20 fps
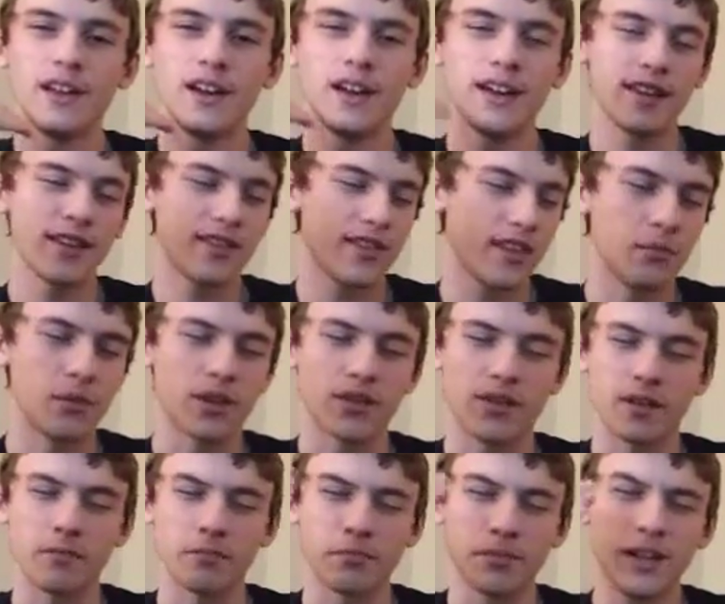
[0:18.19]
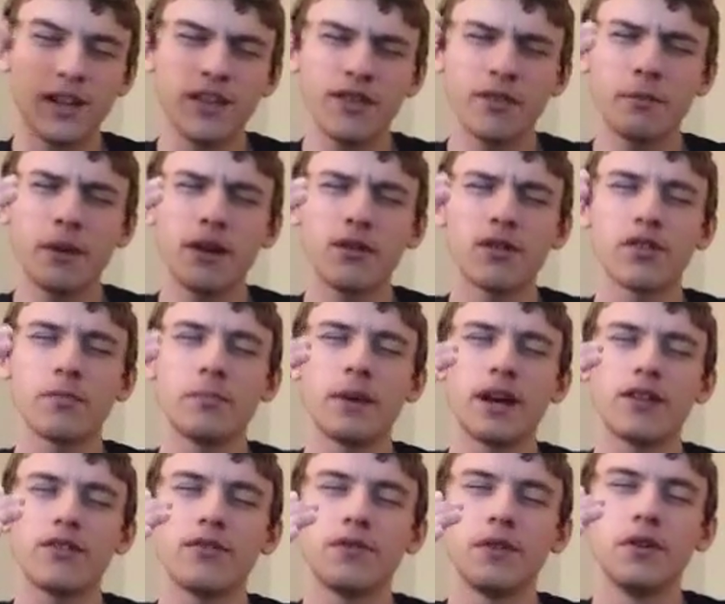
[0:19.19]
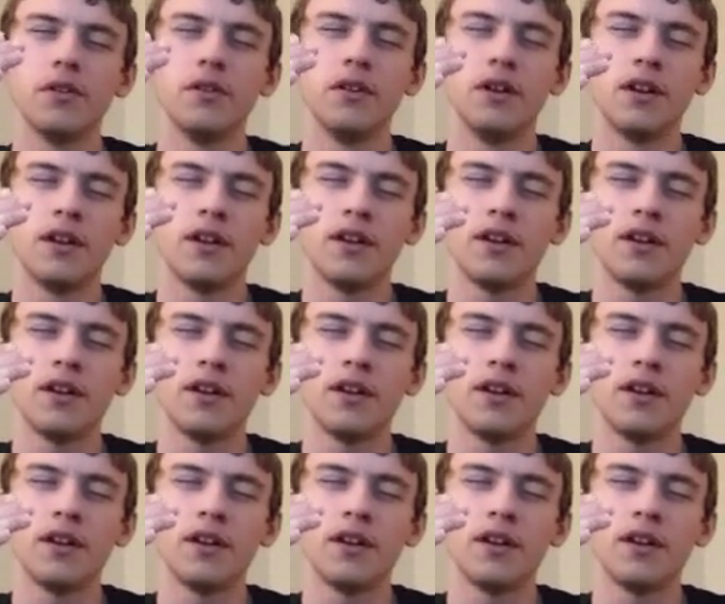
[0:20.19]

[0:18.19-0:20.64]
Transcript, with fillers: I can say one thing, please be respectful.